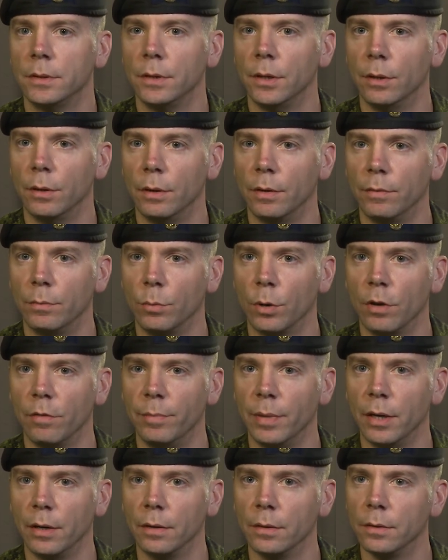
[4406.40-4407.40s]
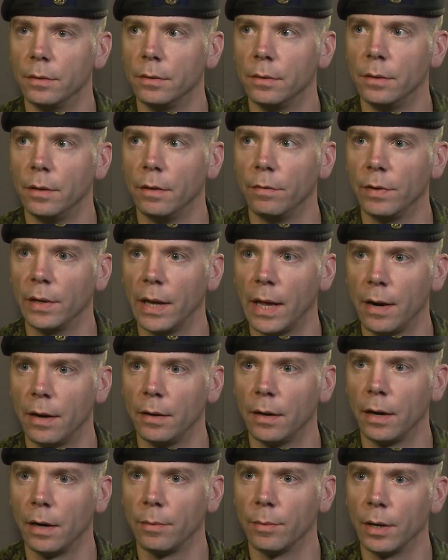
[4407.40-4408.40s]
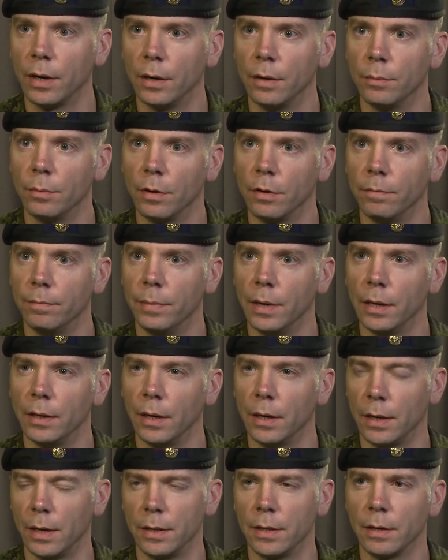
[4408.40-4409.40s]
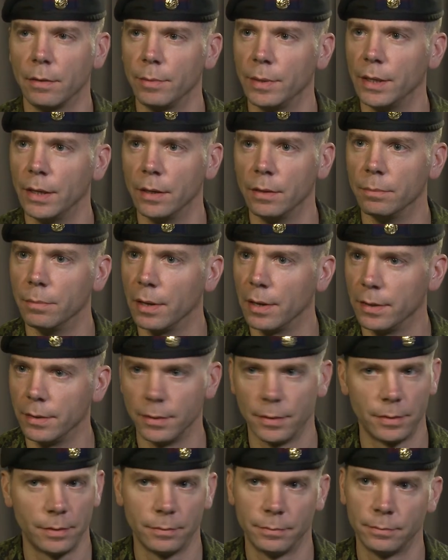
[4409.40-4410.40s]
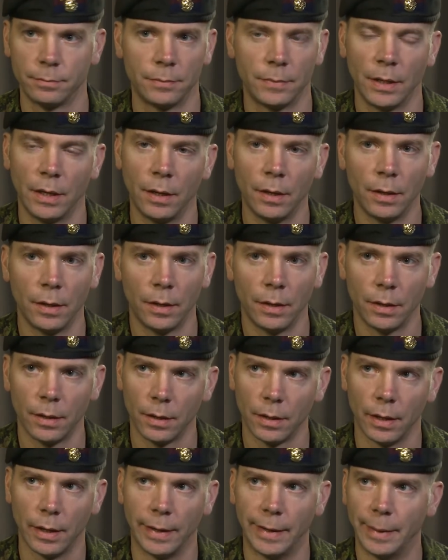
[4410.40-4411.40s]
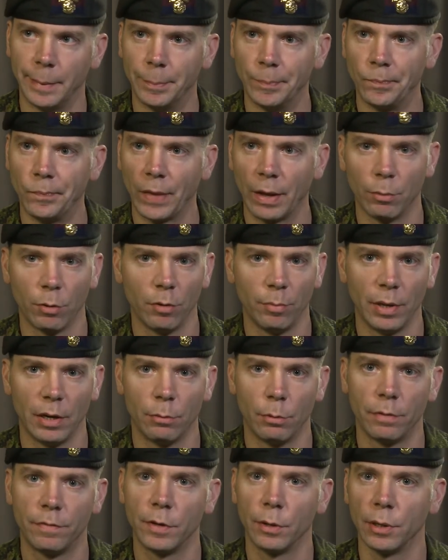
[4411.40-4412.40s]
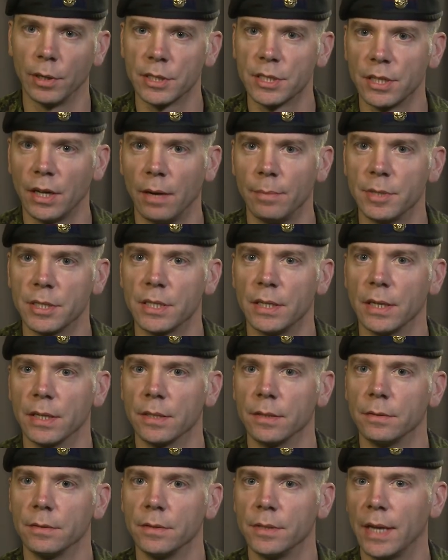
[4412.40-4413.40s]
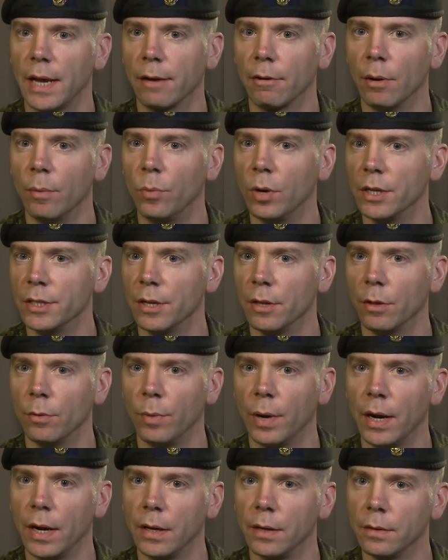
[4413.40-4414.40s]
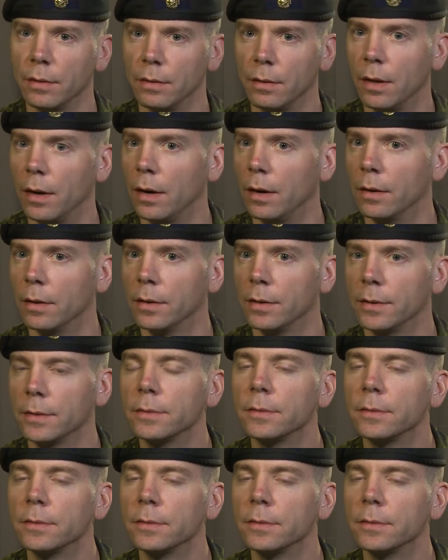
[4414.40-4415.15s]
No, it would have been, if we landed anywhere, it would have been, and I think we did, but it would have been a refueling stop just like Zagreb was on the way there.